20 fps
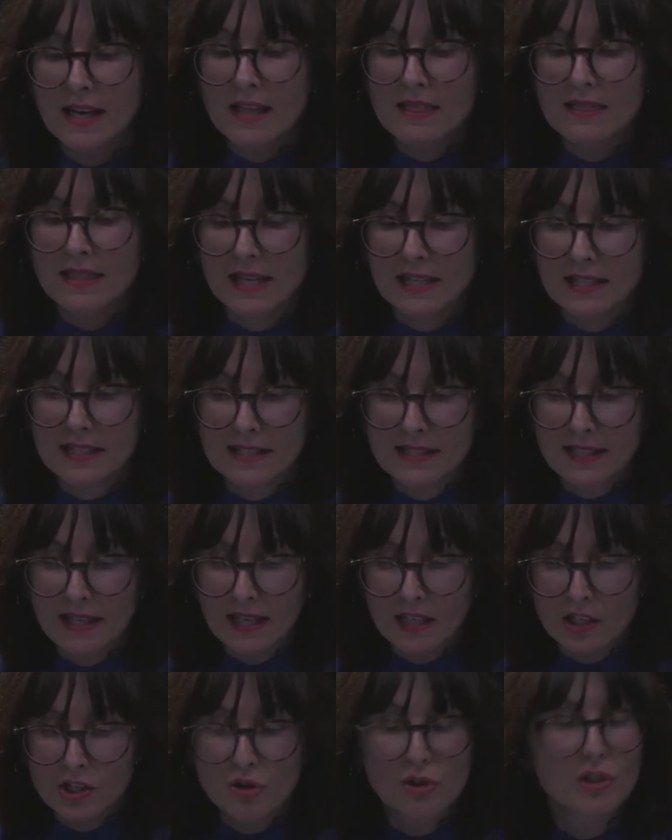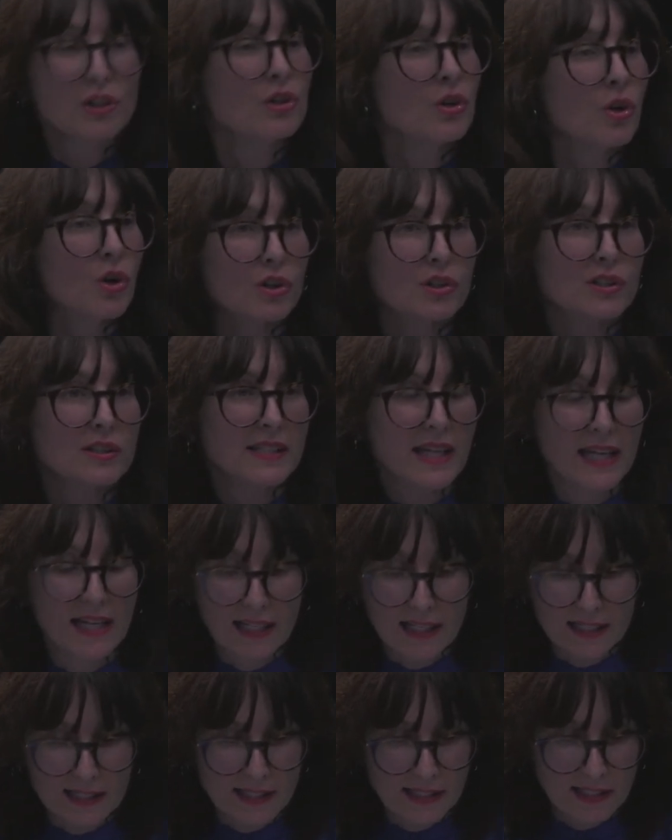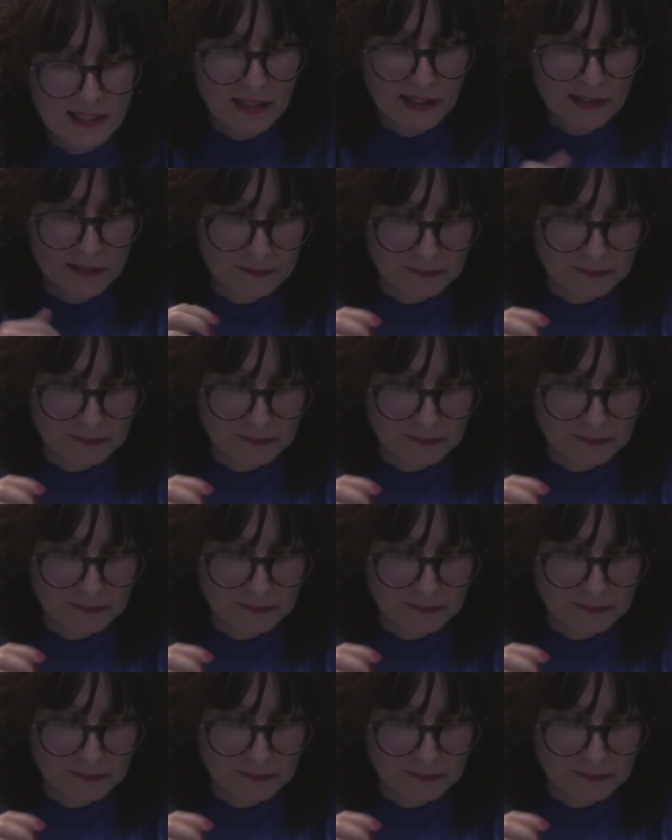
that it's actually not dialectical.